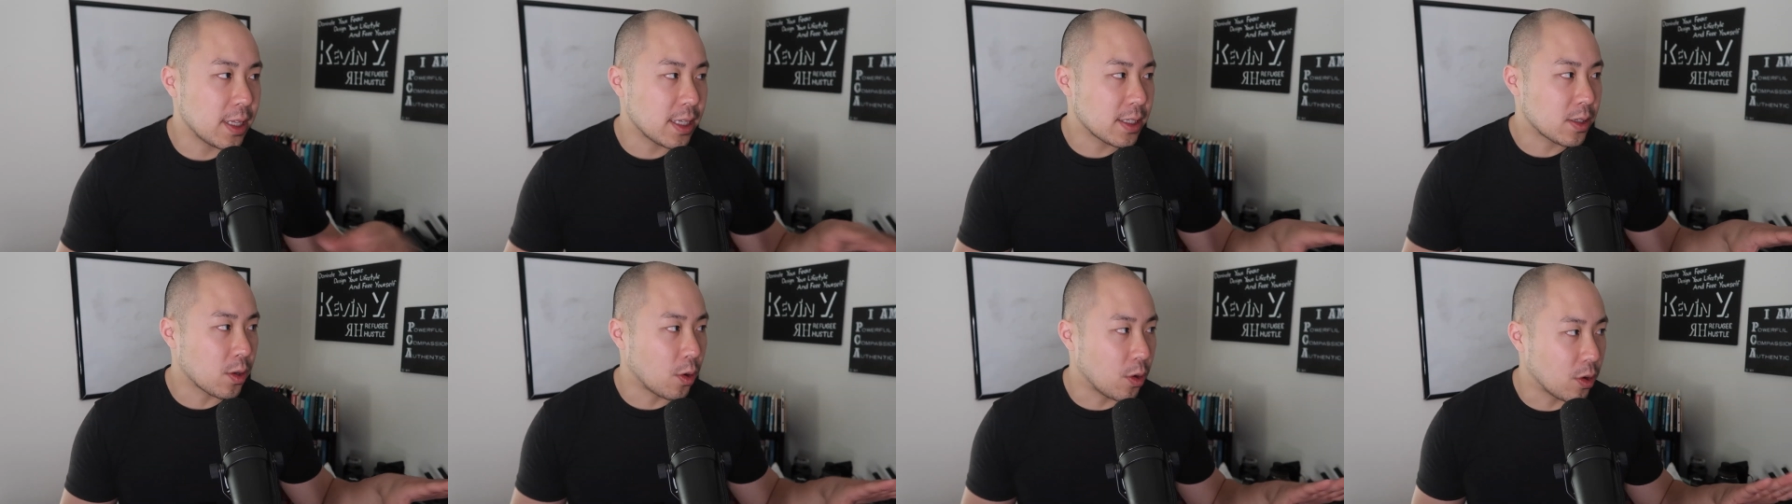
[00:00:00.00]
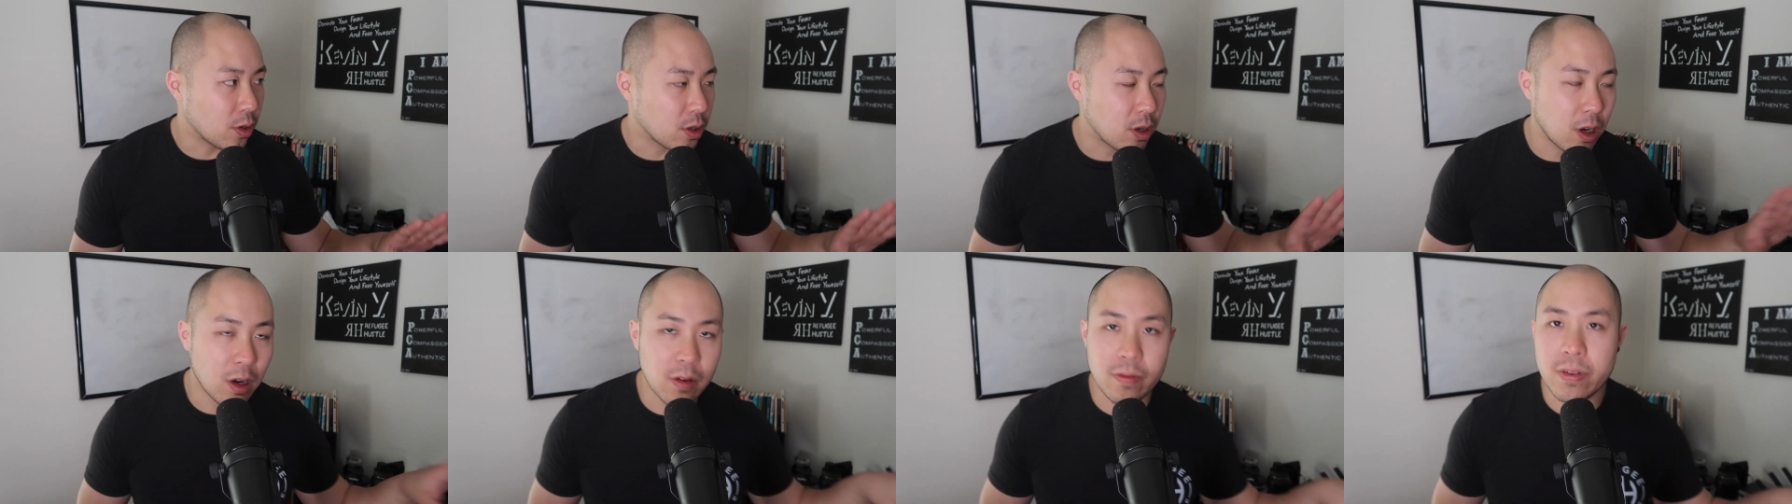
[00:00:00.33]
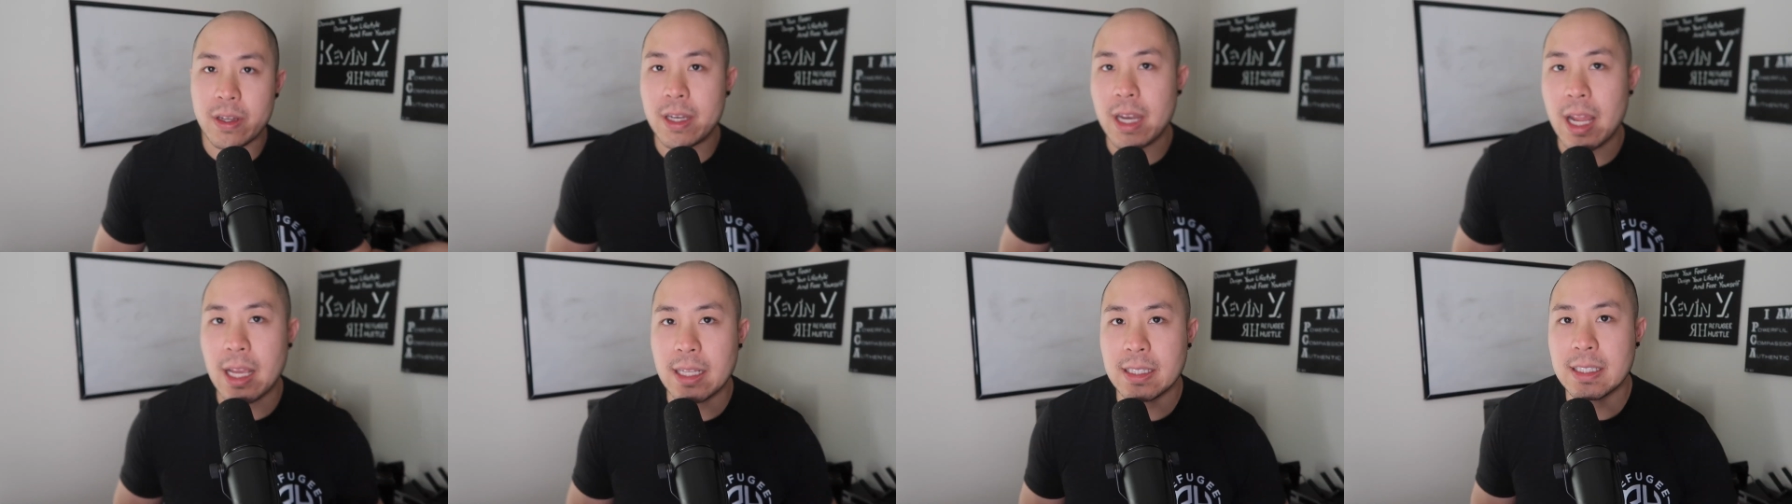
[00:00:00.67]
this whole
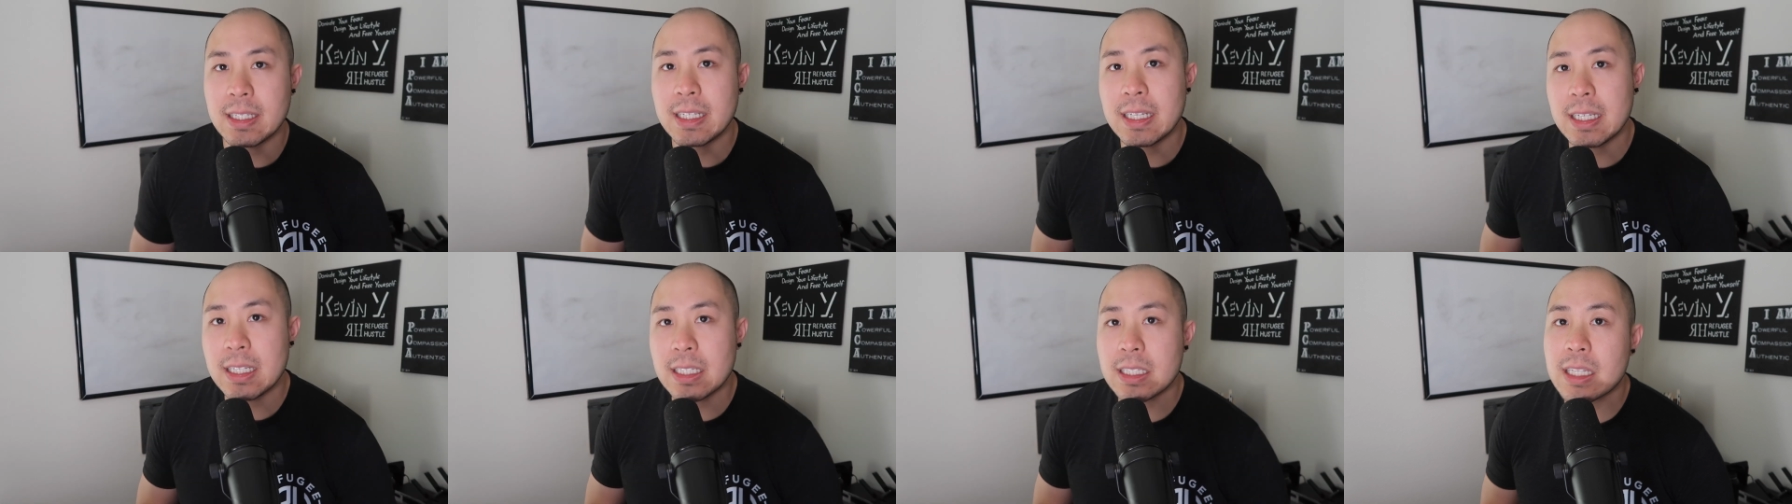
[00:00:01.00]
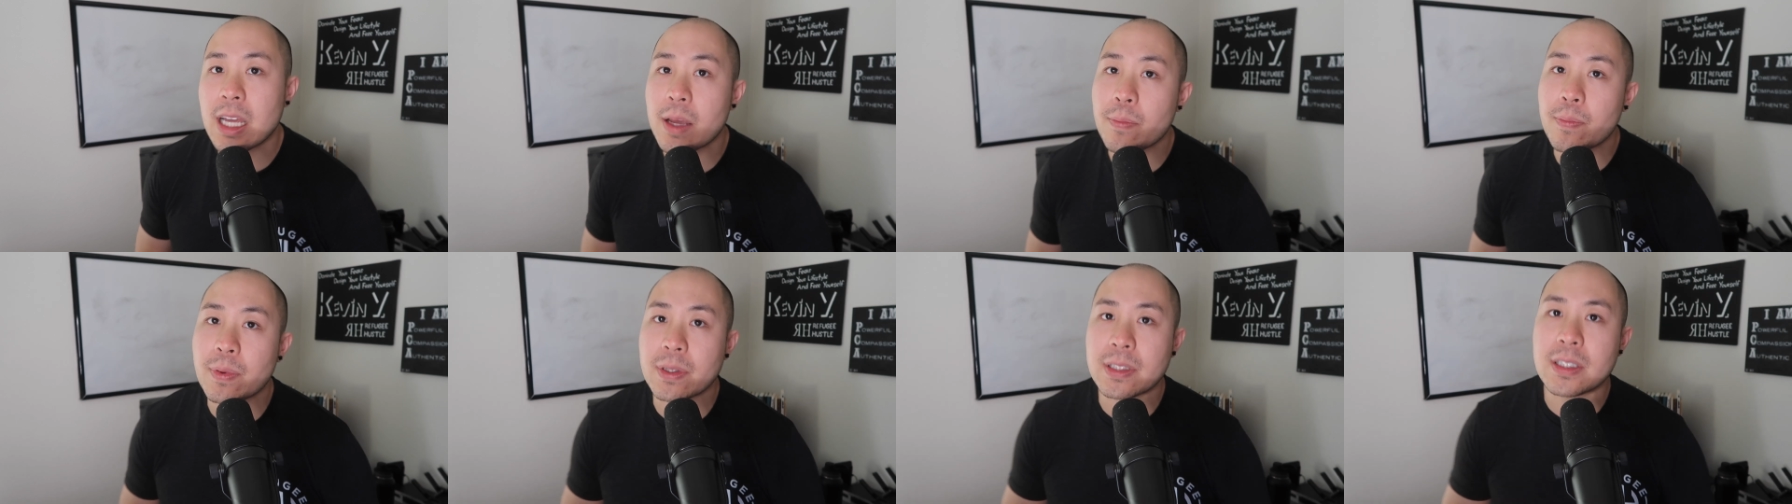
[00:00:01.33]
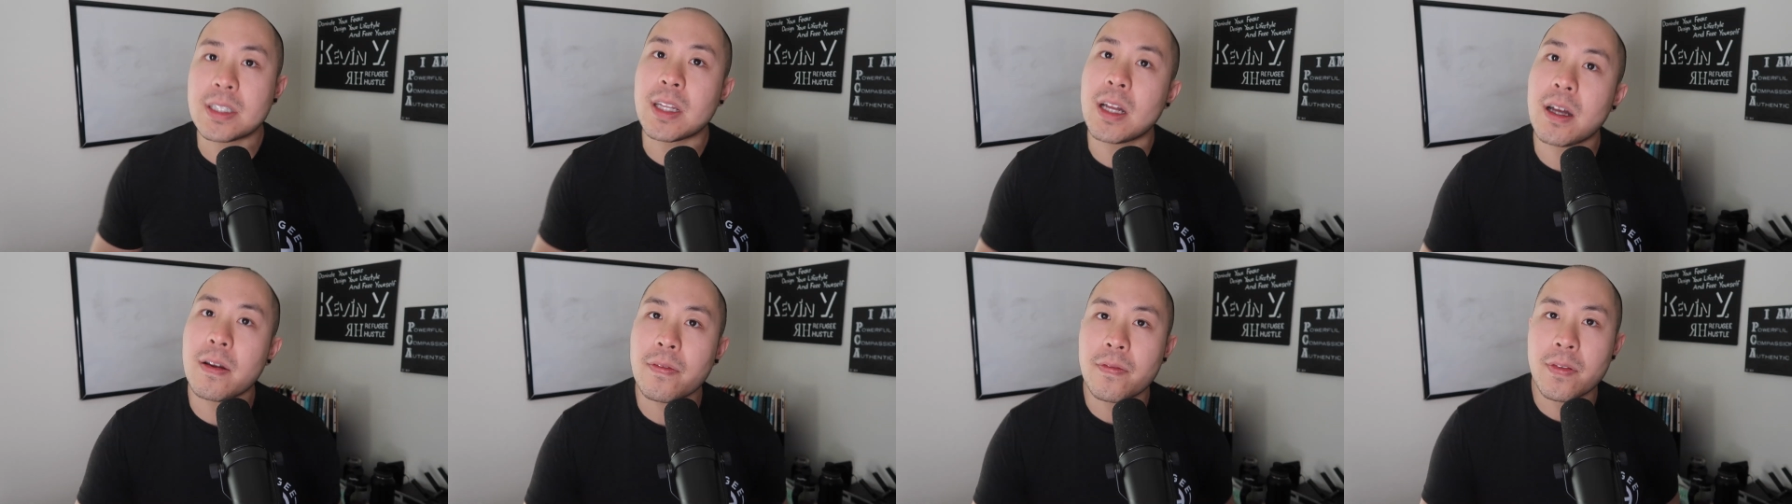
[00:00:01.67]
COVID-19 type of
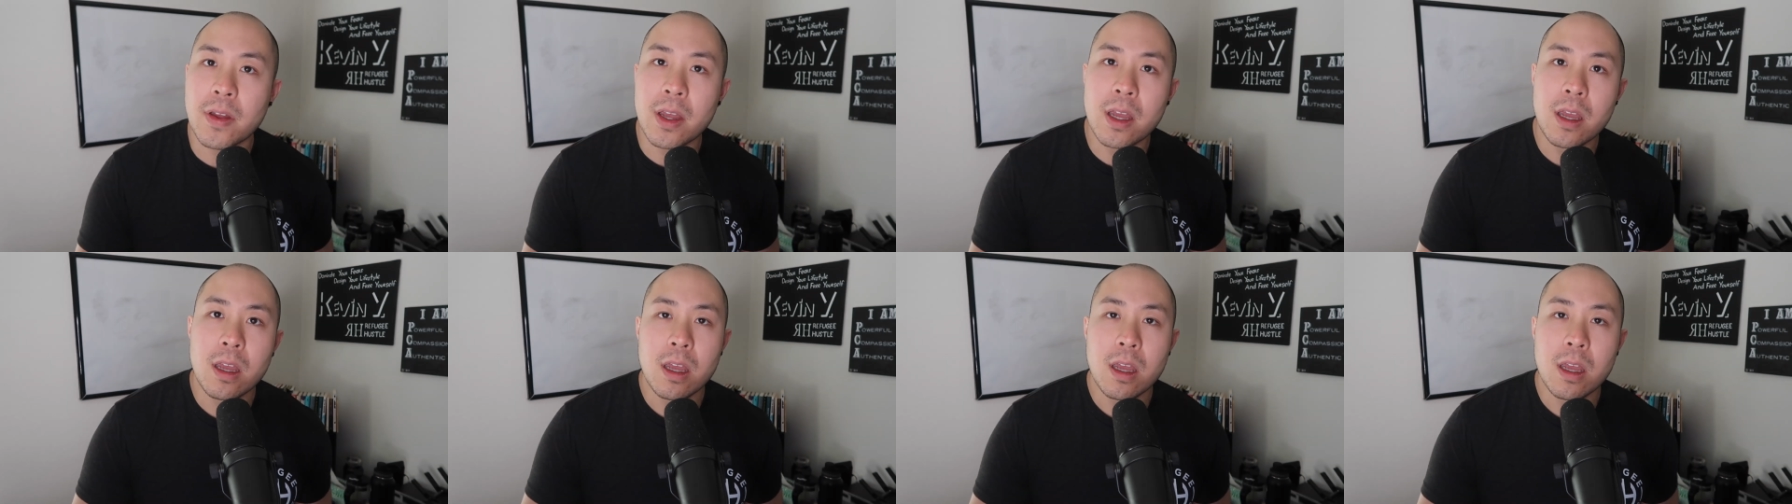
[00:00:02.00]
stuff,